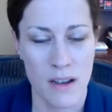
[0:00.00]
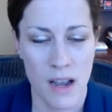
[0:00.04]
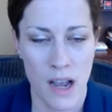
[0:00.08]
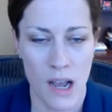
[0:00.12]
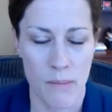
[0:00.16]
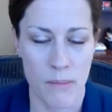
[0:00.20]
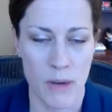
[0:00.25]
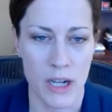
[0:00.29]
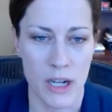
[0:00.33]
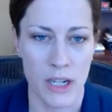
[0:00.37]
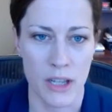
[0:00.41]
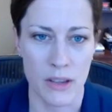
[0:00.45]

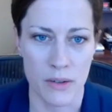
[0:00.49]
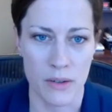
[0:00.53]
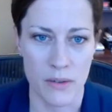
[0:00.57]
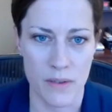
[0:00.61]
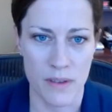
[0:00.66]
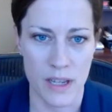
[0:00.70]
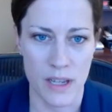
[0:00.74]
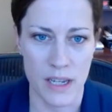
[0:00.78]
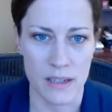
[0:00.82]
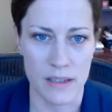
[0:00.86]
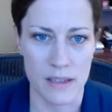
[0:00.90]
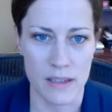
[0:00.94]
among other
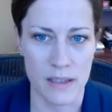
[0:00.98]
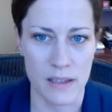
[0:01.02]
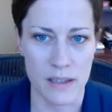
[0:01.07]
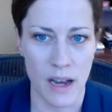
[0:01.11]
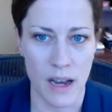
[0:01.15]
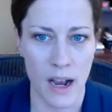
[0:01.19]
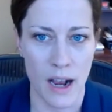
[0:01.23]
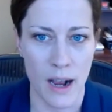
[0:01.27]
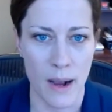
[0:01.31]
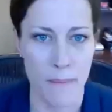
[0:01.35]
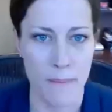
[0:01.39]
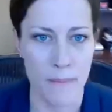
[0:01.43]
things,
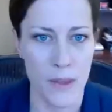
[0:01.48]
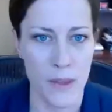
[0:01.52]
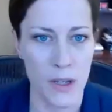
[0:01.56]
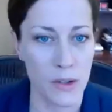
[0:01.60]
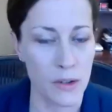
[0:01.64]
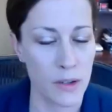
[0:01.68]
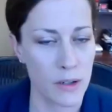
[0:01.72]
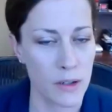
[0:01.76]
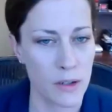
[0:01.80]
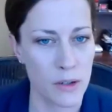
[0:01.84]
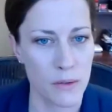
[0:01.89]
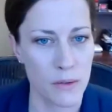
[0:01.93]
the
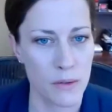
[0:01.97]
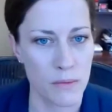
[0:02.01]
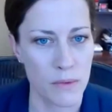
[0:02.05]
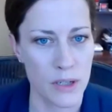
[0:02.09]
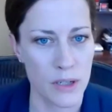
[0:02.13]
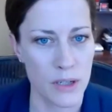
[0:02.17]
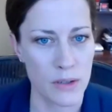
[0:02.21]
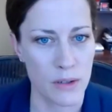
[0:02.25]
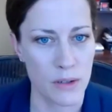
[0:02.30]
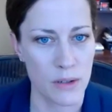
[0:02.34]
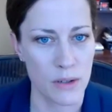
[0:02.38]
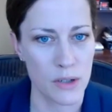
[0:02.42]
clinical
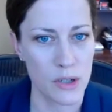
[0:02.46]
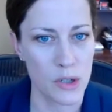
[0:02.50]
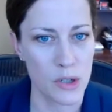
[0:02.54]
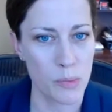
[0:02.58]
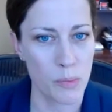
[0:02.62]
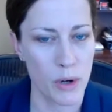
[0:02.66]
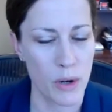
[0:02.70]
research